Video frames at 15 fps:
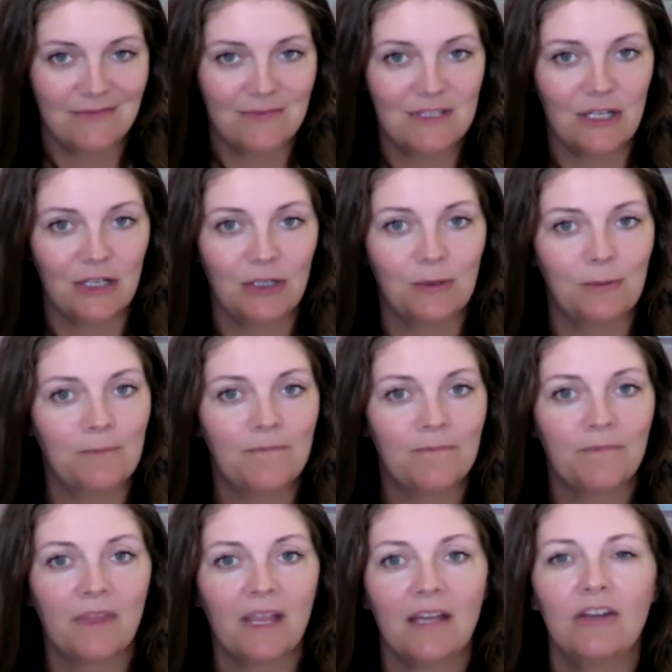So
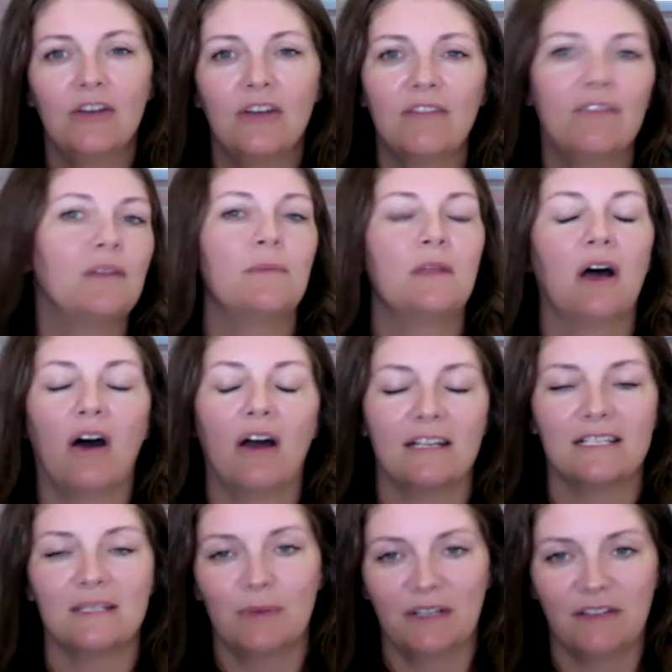you give them the
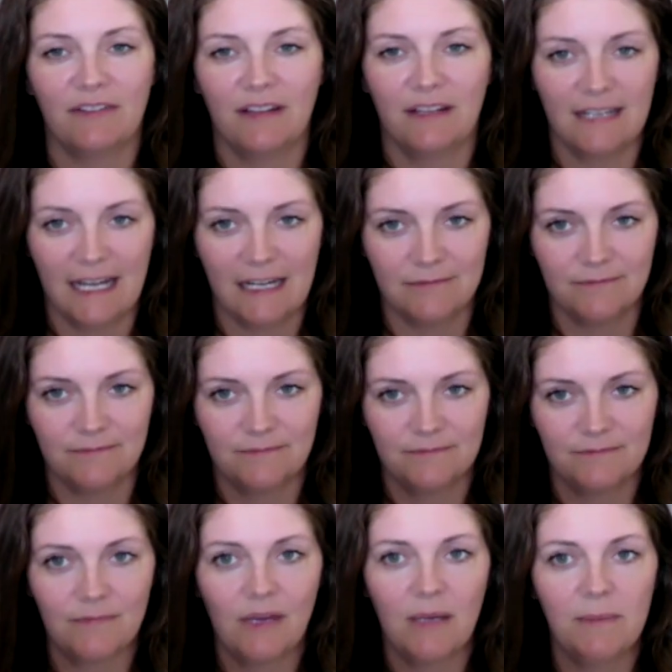honest benefit of the doubt.
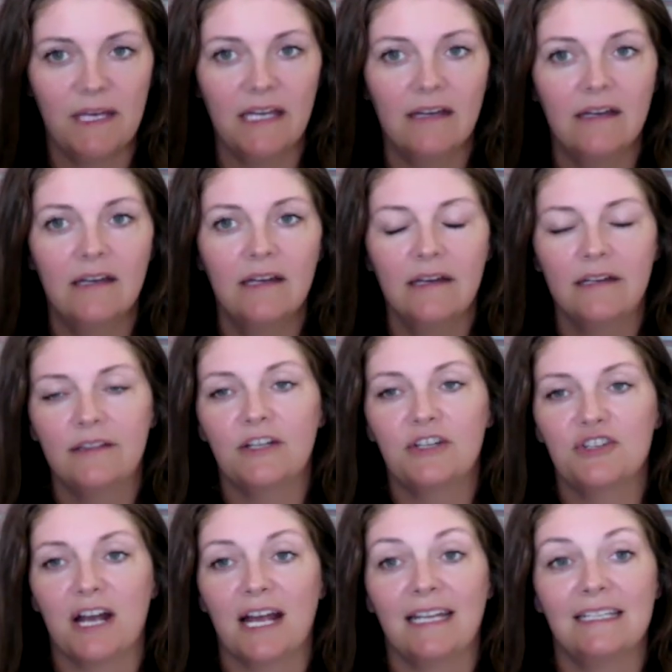Maybe they're
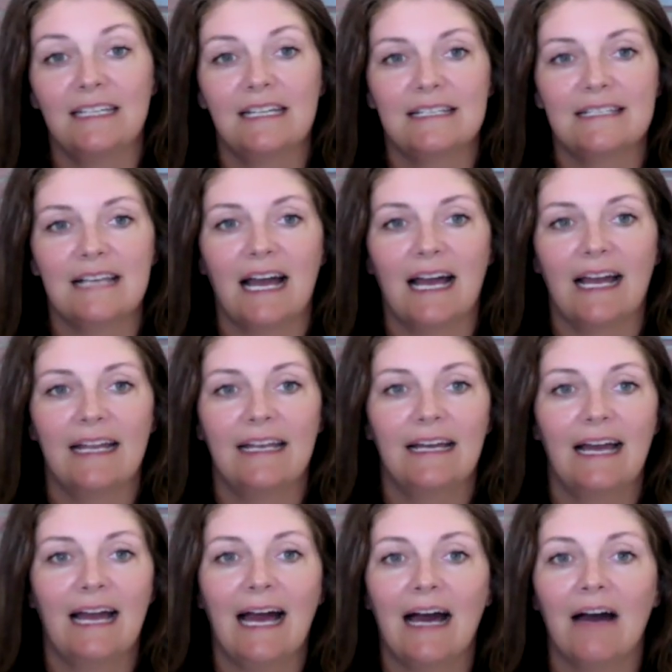trying to decide
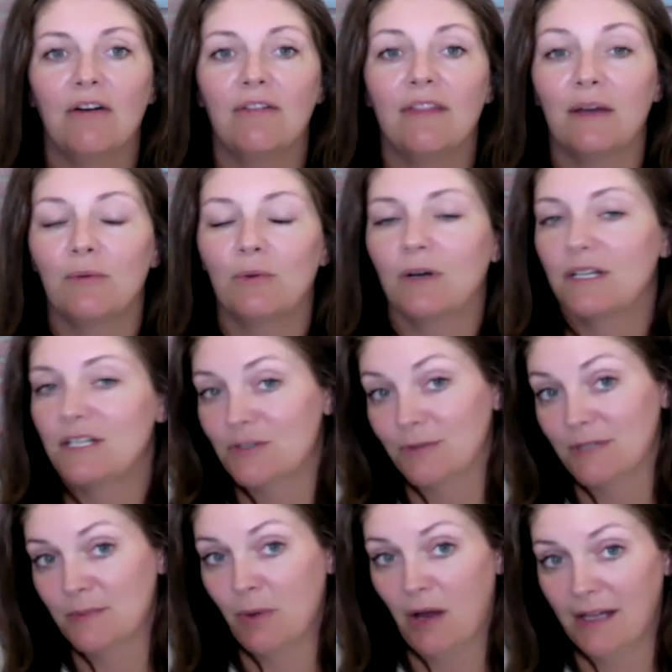how they want to
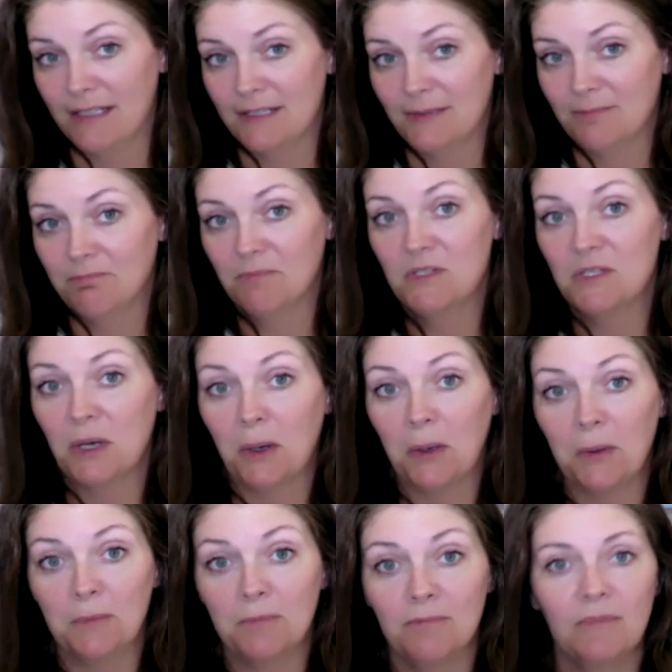respond.
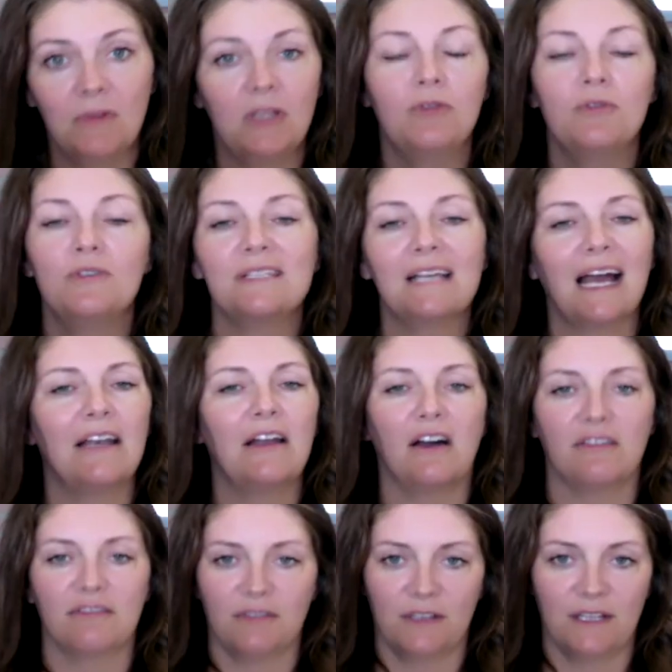So you sign
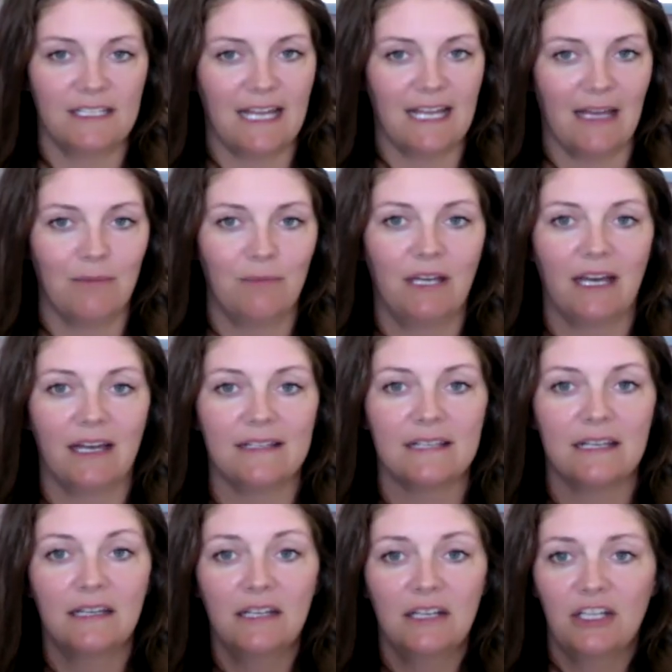off for the day because
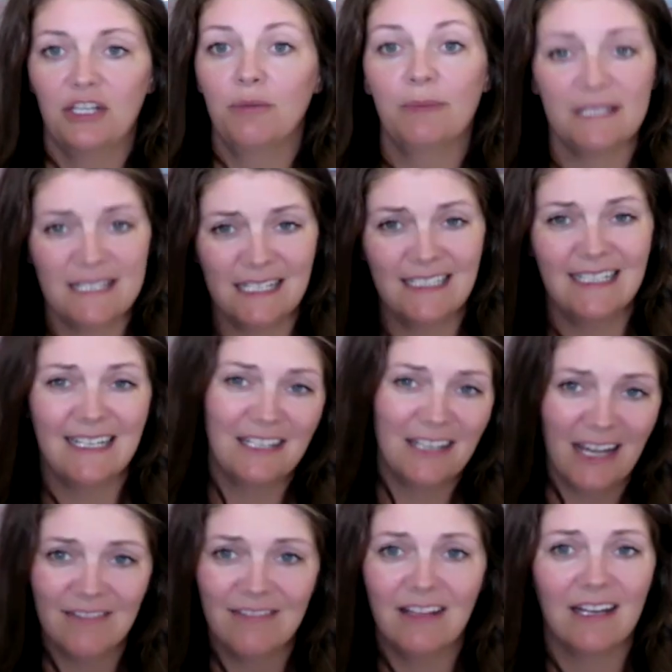you're busy and you
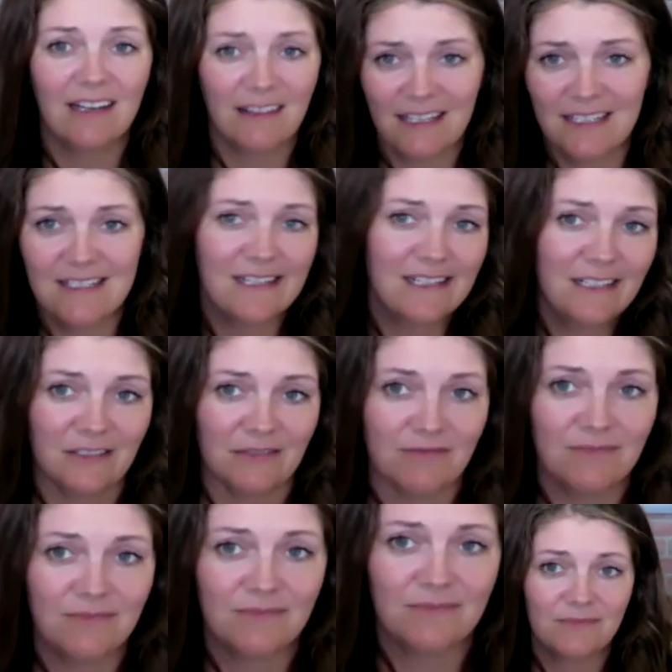have a lot of things to do.
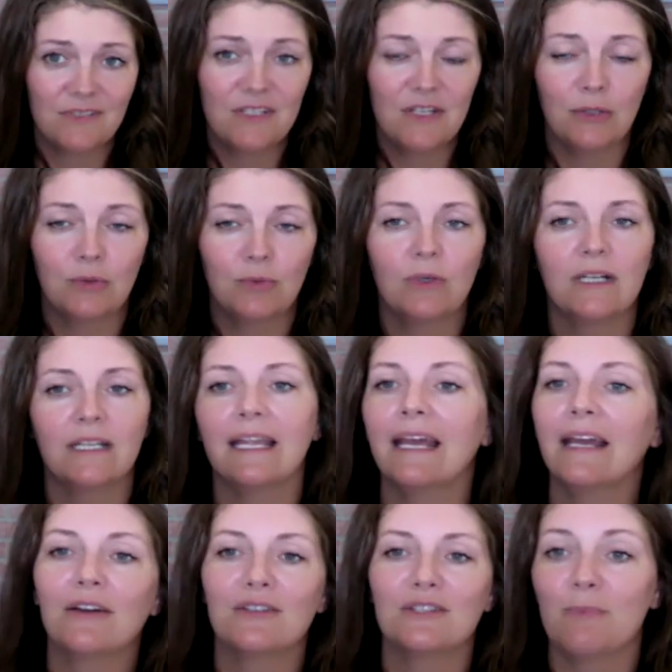So one day
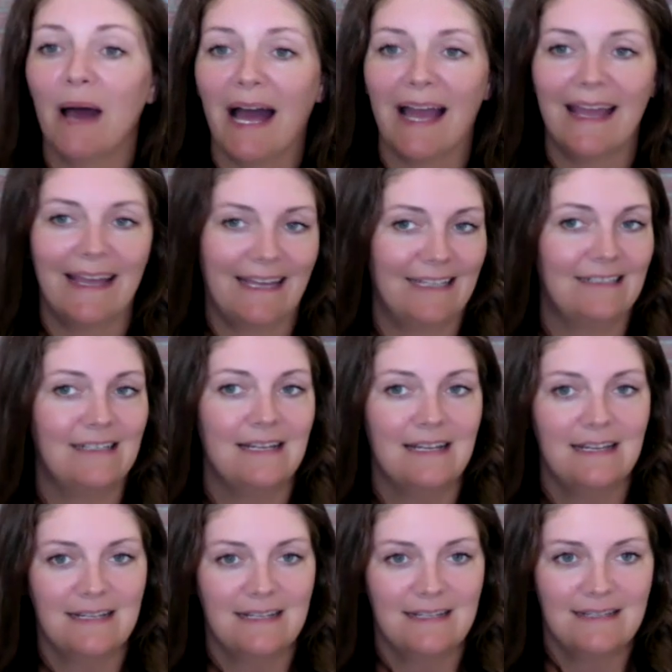goes by and
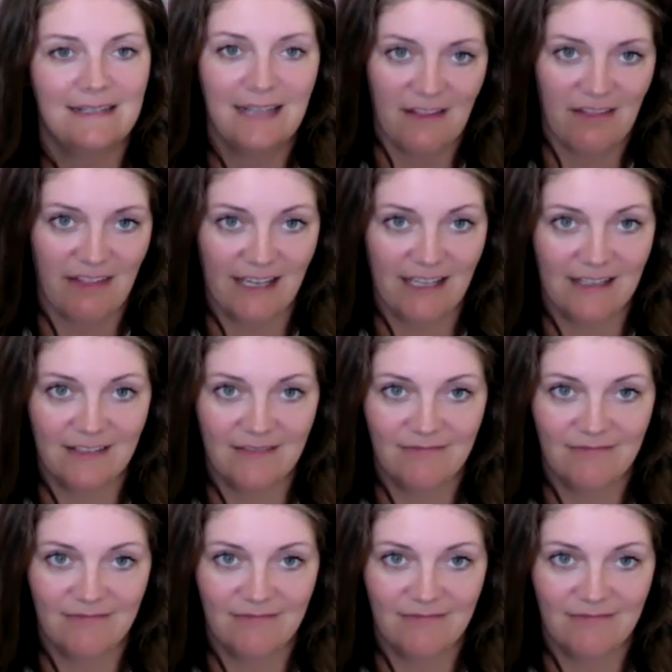nothing.